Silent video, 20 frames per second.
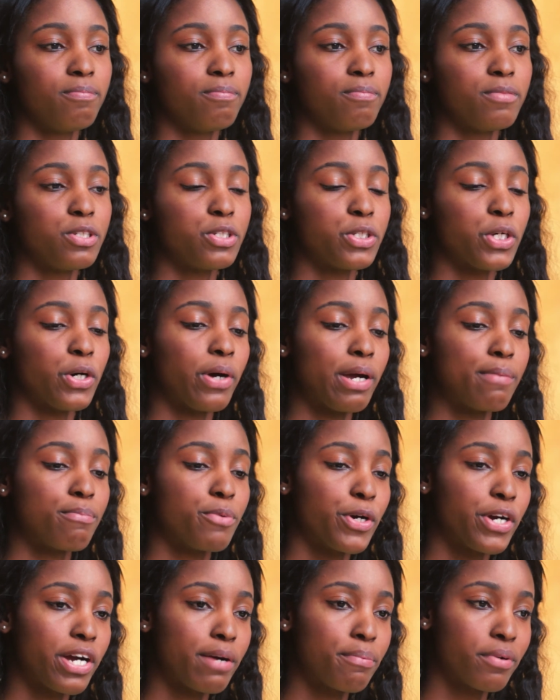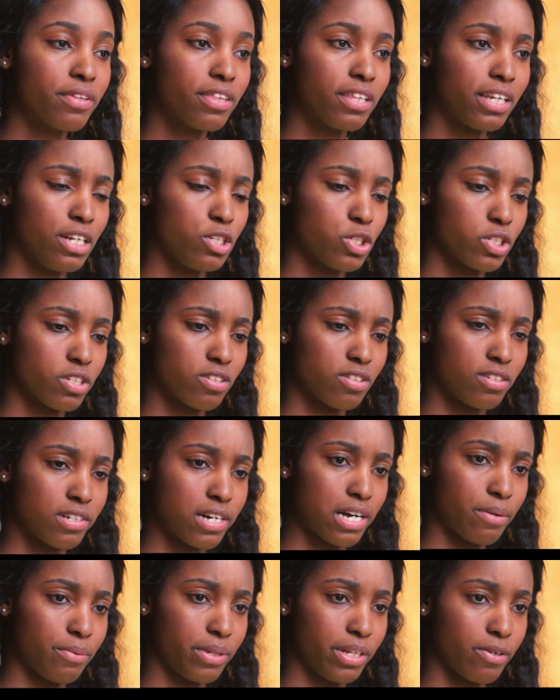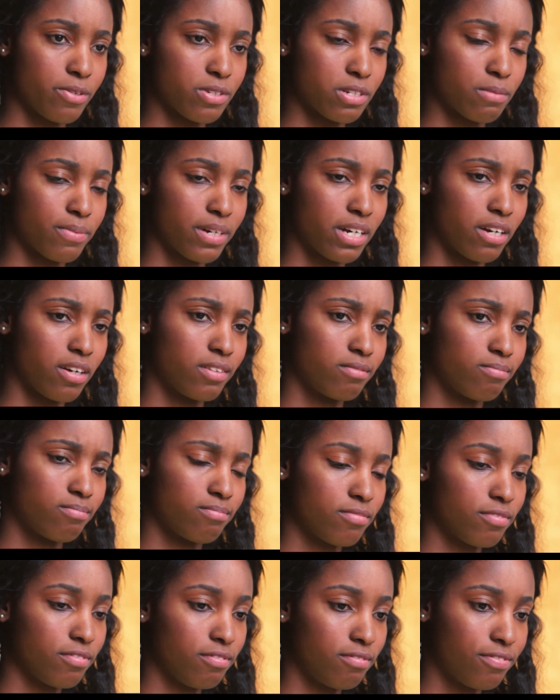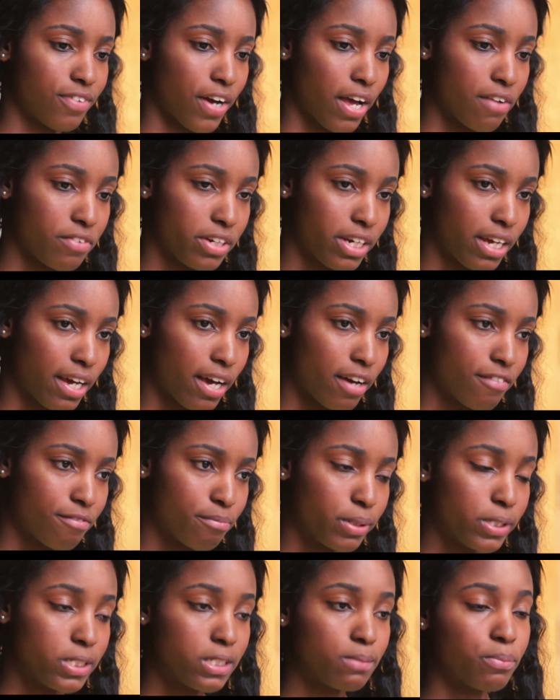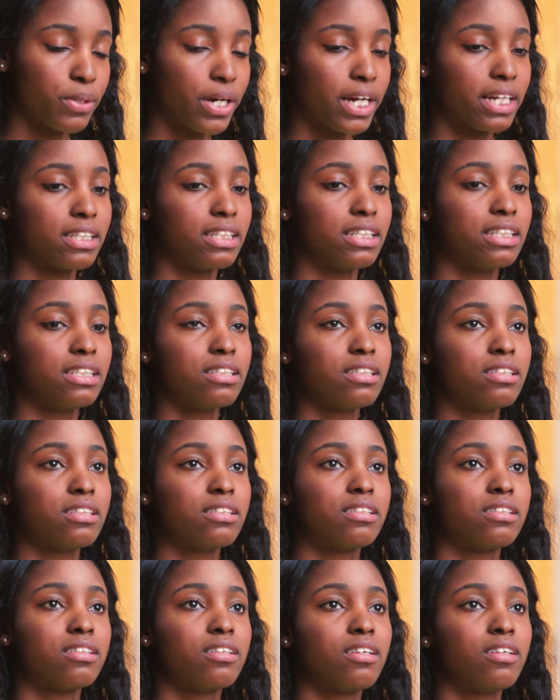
So I broke up with Angel's dad when I was about 5.5 months pregnant